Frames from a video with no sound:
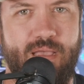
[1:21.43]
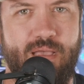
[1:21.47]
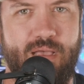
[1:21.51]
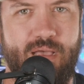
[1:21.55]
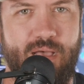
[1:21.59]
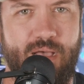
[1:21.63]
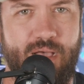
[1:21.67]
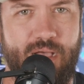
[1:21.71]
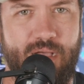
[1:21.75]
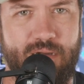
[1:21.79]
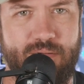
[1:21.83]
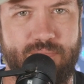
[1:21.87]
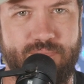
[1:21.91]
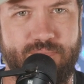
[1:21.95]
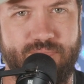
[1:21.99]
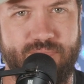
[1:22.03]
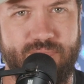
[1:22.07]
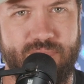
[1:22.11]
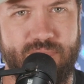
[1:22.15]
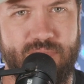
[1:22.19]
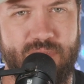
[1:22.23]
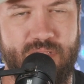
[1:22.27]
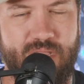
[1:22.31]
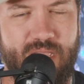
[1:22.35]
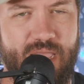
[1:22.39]
um,
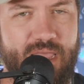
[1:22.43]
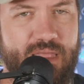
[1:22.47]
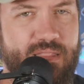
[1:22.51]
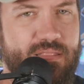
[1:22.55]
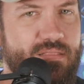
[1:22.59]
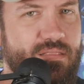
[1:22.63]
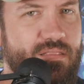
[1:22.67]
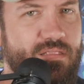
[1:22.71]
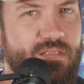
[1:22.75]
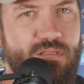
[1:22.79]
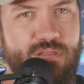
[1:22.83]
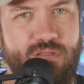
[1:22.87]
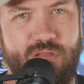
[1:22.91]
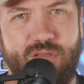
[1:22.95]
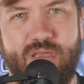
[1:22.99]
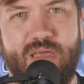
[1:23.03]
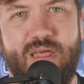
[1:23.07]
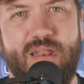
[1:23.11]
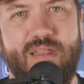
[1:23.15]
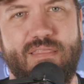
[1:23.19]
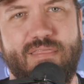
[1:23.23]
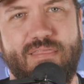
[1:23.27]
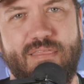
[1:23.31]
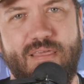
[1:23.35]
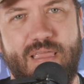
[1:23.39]
and you got
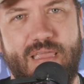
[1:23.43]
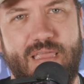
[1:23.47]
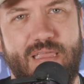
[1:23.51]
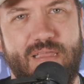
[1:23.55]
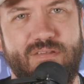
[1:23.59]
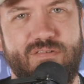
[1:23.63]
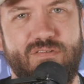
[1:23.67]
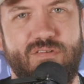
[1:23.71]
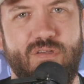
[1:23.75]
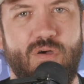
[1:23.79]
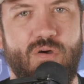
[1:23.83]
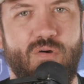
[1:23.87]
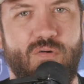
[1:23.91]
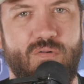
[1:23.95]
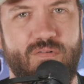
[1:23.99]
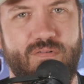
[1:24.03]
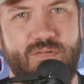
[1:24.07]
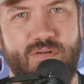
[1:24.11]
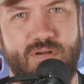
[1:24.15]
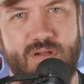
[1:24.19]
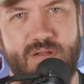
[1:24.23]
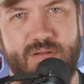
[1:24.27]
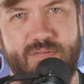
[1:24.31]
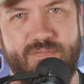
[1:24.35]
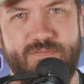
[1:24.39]
to think, so
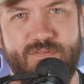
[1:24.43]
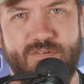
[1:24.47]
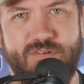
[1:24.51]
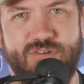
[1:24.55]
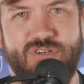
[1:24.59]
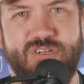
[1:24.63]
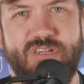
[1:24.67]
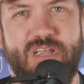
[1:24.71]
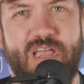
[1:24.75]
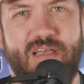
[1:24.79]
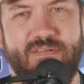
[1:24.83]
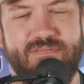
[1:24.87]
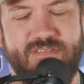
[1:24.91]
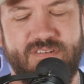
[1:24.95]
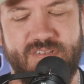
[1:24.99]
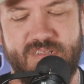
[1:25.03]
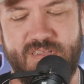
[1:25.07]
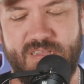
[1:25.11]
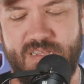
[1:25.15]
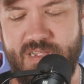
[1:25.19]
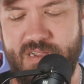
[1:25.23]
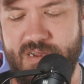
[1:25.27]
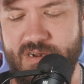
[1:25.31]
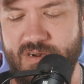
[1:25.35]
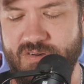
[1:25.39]
for shafts
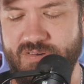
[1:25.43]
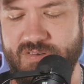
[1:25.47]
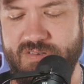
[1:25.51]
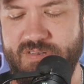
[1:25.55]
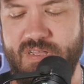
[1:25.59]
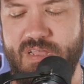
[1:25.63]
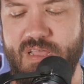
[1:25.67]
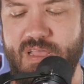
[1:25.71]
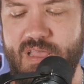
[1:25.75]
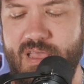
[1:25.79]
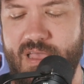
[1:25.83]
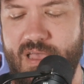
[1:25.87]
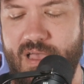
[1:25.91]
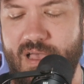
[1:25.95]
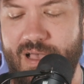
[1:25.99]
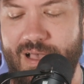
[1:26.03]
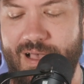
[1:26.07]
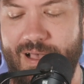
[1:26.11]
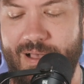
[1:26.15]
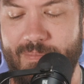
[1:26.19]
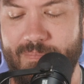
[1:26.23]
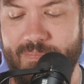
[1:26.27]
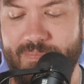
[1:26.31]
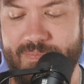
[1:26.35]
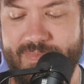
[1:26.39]
and gears,
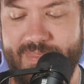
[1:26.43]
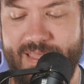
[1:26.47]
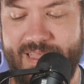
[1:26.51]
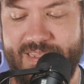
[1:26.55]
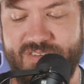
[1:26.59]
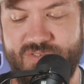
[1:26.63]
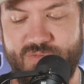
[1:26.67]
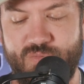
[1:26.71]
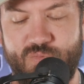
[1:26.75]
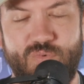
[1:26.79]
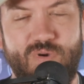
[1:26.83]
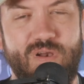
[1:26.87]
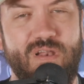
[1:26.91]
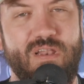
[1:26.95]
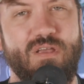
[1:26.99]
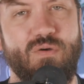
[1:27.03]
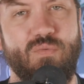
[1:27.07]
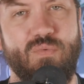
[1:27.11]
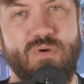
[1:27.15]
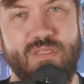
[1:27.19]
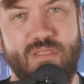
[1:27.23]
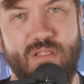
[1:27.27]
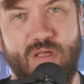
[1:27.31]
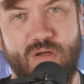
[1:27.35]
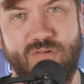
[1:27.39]
um, that's really
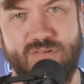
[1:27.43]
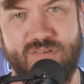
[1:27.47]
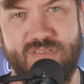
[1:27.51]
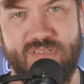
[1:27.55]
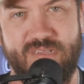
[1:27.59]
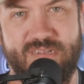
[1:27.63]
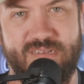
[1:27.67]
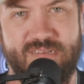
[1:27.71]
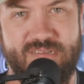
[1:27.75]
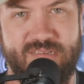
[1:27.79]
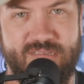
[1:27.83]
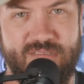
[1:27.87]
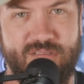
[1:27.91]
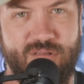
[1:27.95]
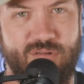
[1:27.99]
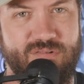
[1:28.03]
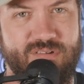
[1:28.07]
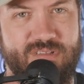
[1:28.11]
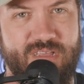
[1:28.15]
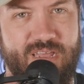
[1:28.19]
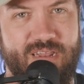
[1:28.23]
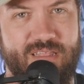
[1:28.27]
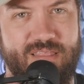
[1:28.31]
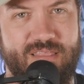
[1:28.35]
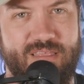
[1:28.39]
when those things, those
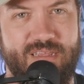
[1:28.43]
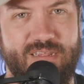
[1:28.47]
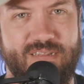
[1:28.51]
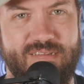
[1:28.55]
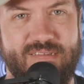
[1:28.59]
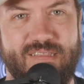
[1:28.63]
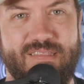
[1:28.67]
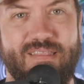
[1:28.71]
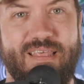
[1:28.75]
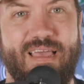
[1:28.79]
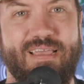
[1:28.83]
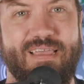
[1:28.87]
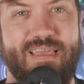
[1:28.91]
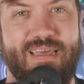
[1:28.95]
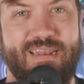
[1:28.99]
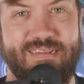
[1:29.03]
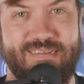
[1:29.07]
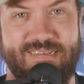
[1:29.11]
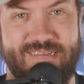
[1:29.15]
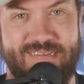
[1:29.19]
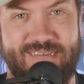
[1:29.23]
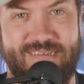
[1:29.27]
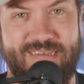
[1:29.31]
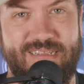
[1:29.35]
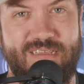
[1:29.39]
kind of things and that kind of
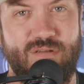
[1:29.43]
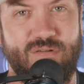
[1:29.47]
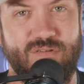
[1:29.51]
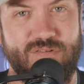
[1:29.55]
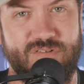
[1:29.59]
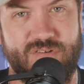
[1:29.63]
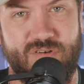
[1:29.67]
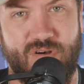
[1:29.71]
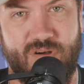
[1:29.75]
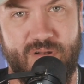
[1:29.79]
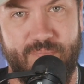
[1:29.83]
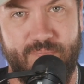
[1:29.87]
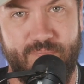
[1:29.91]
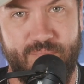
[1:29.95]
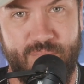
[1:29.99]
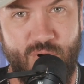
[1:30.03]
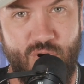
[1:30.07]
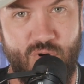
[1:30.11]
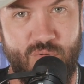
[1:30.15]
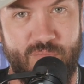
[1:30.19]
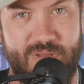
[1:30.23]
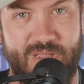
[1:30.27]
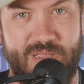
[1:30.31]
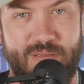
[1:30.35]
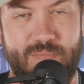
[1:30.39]
steel started
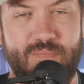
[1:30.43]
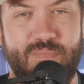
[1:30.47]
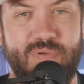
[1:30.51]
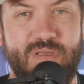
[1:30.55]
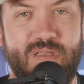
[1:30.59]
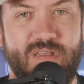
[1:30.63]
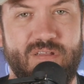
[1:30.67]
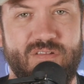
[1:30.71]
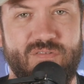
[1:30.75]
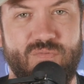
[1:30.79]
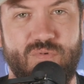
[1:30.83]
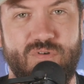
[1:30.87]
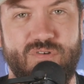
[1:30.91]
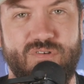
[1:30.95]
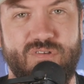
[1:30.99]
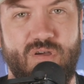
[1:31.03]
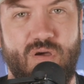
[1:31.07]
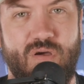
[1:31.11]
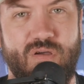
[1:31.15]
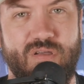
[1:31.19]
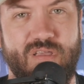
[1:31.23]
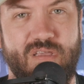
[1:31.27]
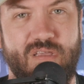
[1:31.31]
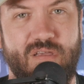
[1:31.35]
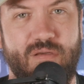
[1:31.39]
booming, because we're
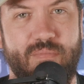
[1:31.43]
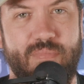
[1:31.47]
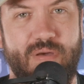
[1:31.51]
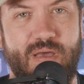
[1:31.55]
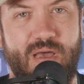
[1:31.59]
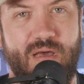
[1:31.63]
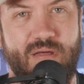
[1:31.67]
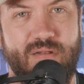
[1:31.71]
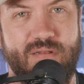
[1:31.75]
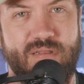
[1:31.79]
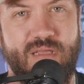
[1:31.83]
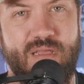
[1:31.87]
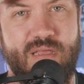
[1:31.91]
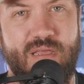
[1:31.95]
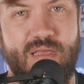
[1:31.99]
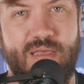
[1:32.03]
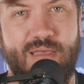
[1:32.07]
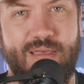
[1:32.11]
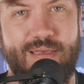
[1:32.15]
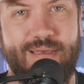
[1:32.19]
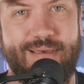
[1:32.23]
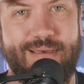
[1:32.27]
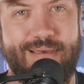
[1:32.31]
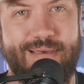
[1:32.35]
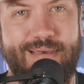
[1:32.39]
talking about
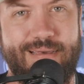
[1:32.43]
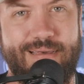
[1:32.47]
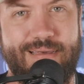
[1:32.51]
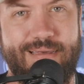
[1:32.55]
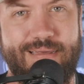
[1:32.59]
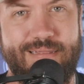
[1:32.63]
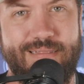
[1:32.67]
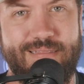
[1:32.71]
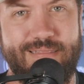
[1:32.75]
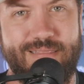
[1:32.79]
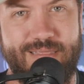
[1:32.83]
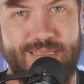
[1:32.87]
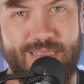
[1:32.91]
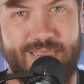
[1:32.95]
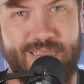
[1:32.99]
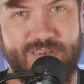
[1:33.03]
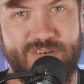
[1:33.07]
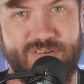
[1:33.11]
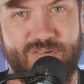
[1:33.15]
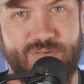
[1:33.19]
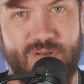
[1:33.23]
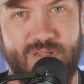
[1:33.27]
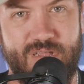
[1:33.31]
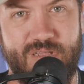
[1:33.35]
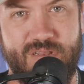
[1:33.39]
uh, the
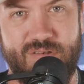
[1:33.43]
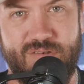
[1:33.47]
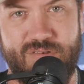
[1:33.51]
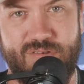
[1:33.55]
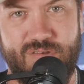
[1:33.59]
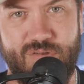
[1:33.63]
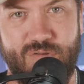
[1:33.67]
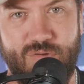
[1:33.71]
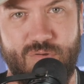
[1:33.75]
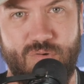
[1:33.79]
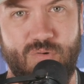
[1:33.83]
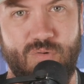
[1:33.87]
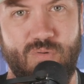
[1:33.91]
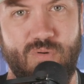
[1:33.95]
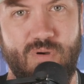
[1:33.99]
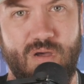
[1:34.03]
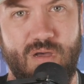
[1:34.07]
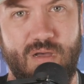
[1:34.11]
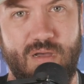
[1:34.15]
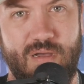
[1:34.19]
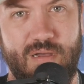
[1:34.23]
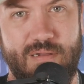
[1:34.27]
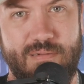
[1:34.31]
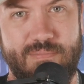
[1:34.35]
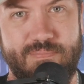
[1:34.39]
entry into
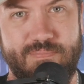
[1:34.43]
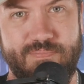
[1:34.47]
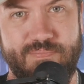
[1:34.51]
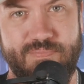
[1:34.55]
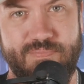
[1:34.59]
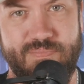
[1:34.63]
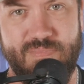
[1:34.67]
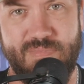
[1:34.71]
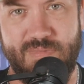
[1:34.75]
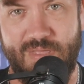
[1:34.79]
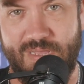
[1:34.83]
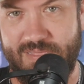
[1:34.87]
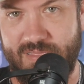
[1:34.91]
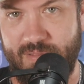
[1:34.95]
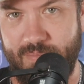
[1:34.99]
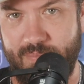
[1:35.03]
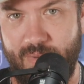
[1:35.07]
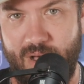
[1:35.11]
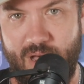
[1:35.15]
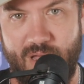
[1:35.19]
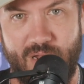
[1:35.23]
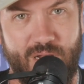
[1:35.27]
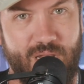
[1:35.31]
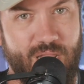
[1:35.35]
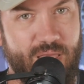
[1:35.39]
uh, like the
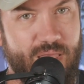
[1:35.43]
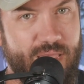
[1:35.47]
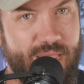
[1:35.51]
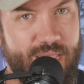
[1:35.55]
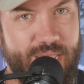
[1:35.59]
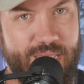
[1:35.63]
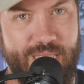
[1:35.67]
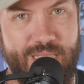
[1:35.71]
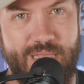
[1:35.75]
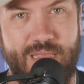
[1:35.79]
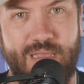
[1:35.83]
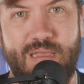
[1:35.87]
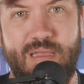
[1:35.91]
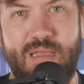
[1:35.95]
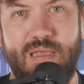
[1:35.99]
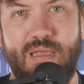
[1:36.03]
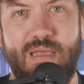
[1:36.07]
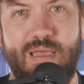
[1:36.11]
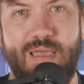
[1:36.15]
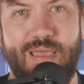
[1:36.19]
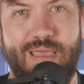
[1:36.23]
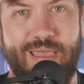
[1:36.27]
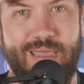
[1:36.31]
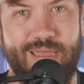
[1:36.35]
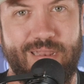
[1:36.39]
Model A
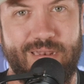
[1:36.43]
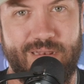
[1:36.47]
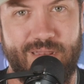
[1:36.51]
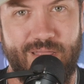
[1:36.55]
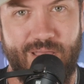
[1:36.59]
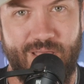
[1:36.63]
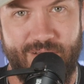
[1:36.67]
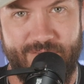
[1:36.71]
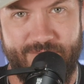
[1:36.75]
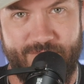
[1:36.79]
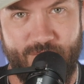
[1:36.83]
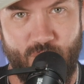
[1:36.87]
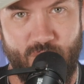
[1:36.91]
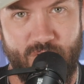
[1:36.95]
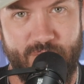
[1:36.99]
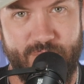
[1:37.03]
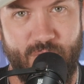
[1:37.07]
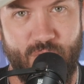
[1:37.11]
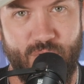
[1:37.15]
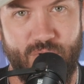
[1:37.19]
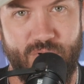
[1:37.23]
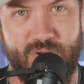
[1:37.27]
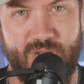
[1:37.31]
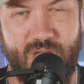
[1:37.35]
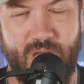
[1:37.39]
and uh, Ford
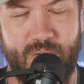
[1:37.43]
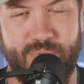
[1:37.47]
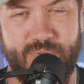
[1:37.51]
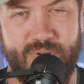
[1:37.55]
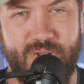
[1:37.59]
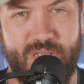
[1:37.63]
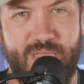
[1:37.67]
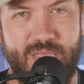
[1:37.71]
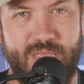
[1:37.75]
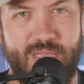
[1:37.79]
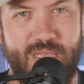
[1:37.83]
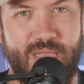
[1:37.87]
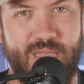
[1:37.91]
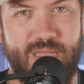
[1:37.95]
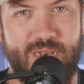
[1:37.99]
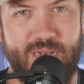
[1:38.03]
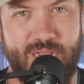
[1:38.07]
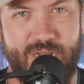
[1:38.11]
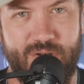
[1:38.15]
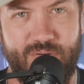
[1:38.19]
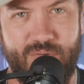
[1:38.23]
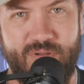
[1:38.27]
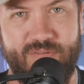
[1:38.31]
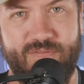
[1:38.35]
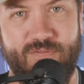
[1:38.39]
Motor Company and
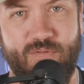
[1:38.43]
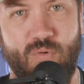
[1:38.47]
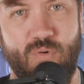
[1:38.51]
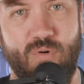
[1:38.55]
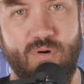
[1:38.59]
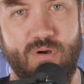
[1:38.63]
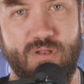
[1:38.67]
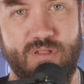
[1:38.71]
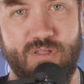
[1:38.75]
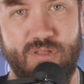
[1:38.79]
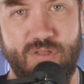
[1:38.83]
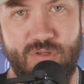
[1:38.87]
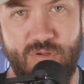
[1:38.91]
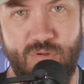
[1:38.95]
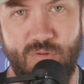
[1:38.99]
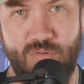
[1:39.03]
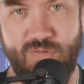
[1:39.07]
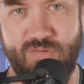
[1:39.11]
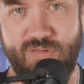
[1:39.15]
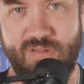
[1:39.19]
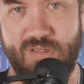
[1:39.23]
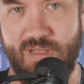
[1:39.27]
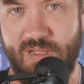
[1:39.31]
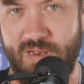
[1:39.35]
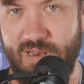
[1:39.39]
Henry Ford
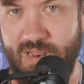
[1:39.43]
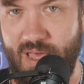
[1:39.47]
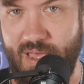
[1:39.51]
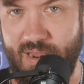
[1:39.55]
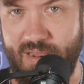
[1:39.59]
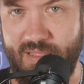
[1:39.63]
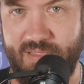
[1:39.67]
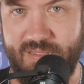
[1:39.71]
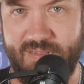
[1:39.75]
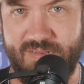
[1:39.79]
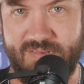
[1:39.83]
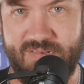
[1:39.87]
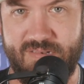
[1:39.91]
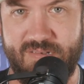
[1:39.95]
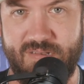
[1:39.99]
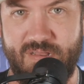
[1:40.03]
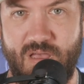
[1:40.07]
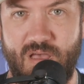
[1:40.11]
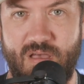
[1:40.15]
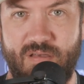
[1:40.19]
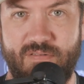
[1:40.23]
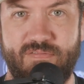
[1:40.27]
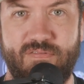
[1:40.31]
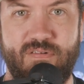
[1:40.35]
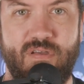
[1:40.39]
using a lot of this
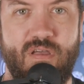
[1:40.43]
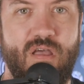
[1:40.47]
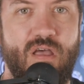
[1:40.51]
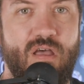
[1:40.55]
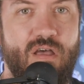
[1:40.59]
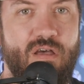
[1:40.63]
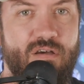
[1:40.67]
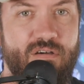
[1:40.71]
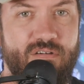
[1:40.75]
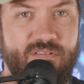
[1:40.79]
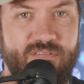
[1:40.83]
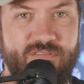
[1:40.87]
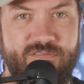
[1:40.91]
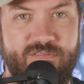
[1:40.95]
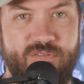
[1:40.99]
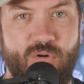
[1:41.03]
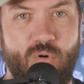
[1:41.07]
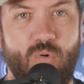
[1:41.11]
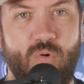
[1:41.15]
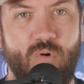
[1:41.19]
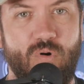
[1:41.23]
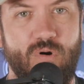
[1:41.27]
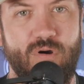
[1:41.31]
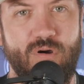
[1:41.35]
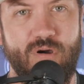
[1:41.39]
stuff
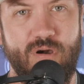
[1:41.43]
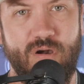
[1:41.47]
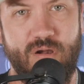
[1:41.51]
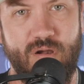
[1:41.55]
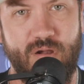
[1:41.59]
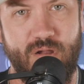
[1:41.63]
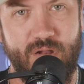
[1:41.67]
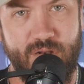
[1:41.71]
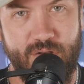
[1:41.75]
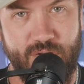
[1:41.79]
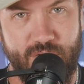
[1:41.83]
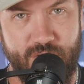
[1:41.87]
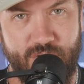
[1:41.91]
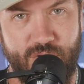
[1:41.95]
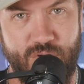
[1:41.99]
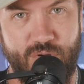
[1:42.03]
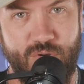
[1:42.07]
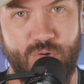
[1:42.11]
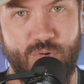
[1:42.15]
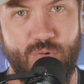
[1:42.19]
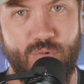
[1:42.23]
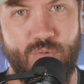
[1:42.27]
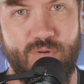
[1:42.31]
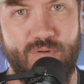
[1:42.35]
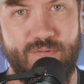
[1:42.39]
for
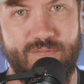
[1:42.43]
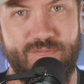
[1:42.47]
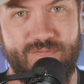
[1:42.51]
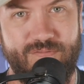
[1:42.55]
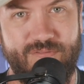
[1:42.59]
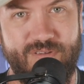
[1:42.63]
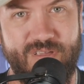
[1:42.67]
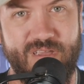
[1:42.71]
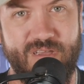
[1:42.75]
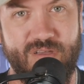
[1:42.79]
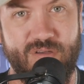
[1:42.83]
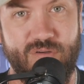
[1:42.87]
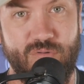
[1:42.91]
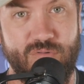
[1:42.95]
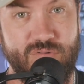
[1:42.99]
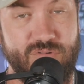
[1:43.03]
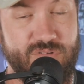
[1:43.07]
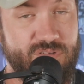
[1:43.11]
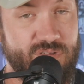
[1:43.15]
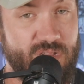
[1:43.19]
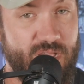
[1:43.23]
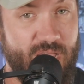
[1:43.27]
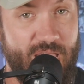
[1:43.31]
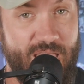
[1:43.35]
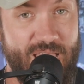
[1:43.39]
new
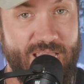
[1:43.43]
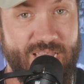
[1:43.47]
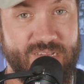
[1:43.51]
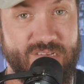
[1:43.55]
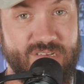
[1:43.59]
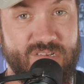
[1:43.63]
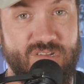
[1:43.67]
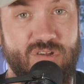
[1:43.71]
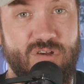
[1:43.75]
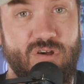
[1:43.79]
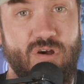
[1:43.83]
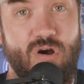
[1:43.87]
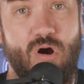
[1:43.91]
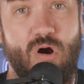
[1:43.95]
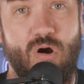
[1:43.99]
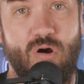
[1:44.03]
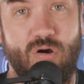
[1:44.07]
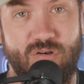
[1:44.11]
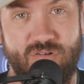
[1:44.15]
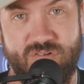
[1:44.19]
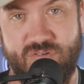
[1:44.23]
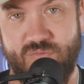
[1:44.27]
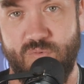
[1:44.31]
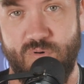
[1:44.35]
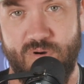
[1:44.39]
vehicles as
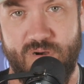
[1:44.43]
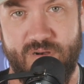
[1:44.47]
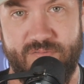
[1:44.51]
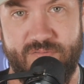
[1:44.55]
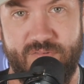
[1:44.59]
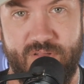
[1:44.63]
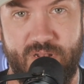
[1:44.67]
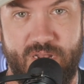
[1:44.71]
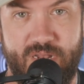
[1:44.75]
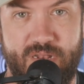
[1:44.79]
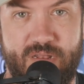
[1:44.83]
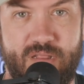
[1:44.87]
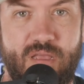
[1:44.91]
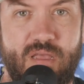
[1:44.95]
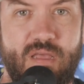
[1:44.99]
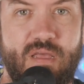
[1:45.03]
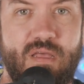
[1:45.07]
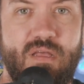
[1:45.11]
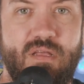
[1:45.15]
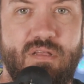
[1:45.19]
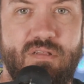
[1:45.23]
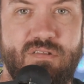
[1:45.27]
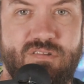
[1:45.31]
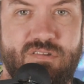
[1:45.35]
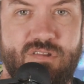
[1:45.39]
cars were invented.
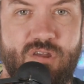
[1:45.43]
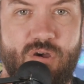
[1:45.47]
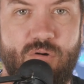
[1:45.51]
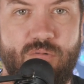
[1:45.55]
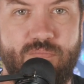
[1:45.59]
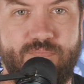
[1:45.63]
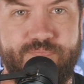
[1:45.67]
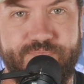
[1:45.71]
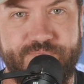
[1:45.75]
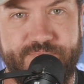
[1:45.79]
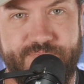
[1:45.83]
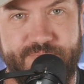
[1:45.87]
So